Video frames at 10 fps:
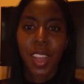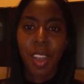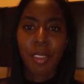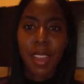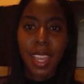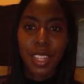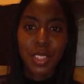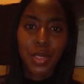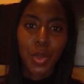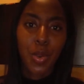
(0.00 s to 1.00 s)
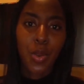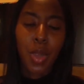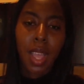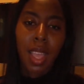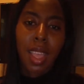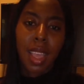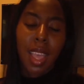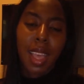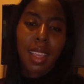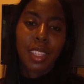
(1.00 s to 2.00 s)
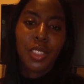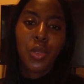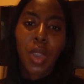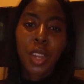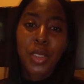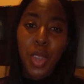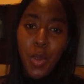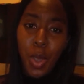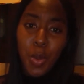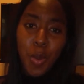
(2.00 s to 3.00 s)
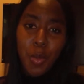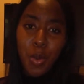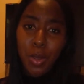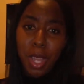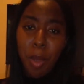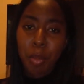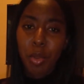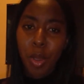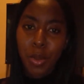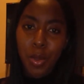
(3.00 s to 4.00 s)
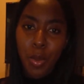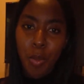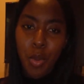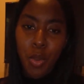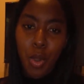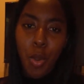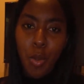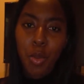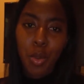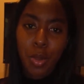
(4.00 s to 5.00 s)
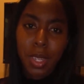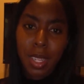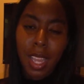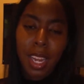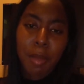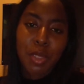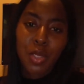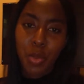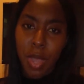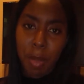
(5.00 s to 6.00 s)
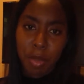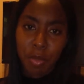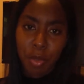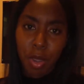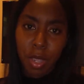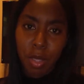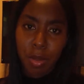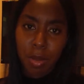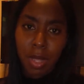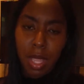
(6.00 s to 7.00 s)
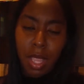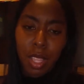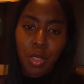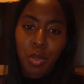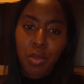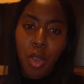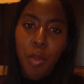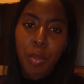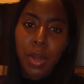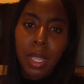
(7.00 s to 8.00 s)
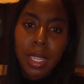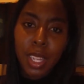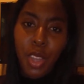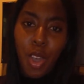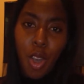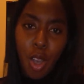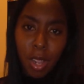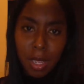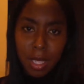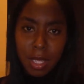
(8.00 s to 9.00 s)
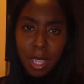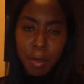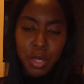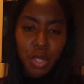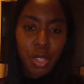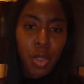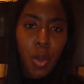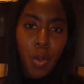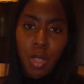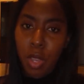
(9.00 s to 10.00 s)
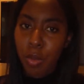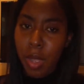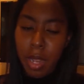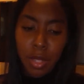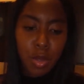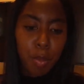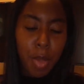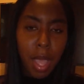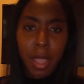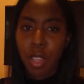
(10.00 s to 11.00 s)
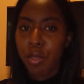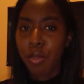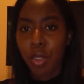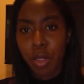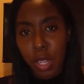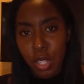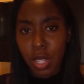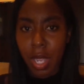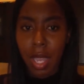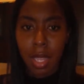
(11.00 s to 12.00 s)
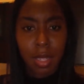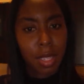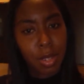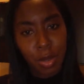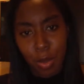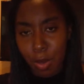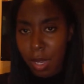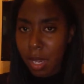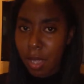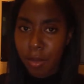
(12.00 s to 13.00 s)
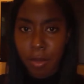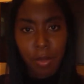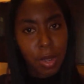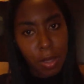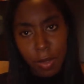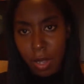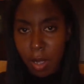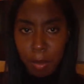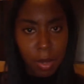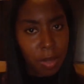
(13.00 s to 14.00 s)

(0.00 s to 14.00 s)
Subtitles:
Alright, so you are now a homeowner, proud homeowner, and I'm so happy for you. You've completed all the steps, so now you're ready to buy your furniture and live it up.